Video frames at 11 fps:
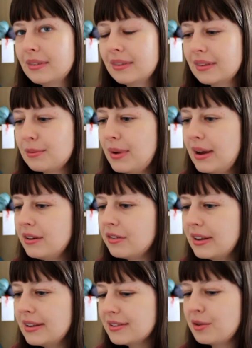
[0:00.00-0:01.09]
the main
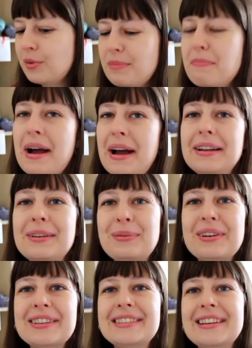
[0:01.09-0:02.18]
reason we met
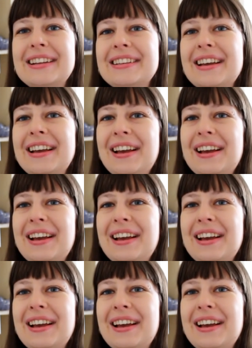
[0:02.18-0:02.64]
was that